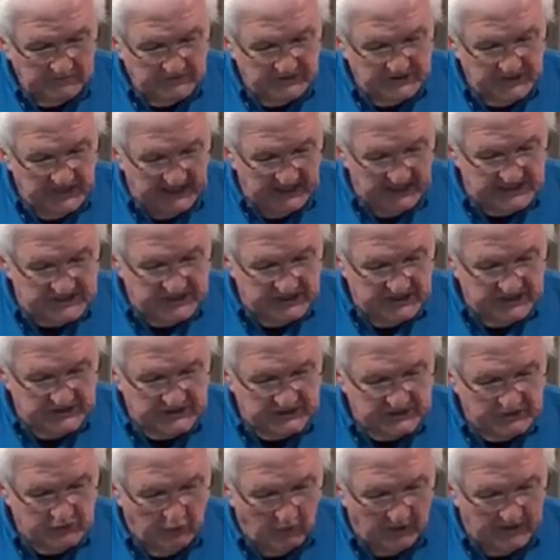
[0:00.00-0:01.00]

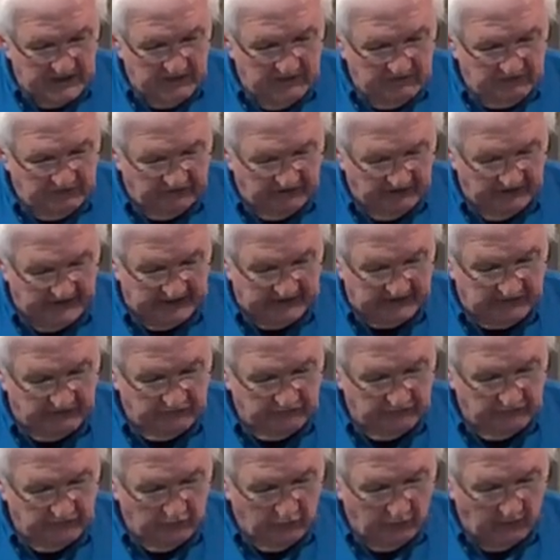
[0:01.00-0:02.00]
Genesis
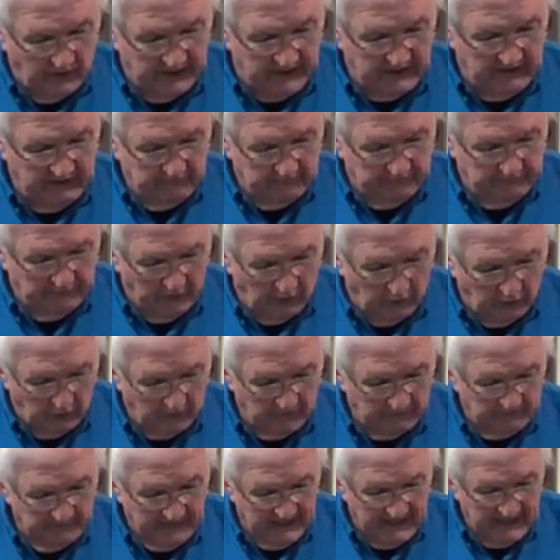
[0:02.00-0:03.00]
26,
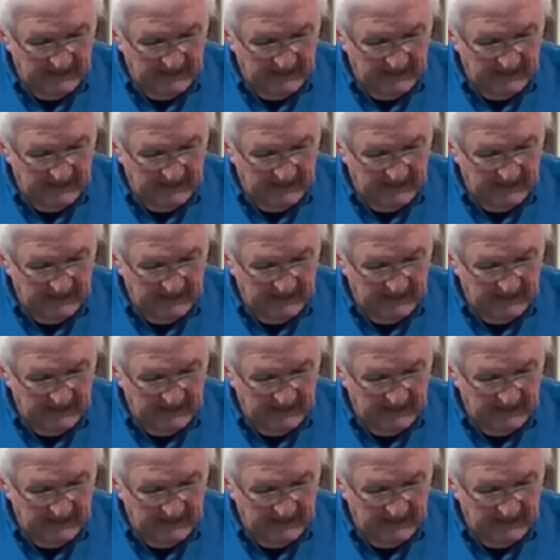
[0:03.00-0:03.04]
24.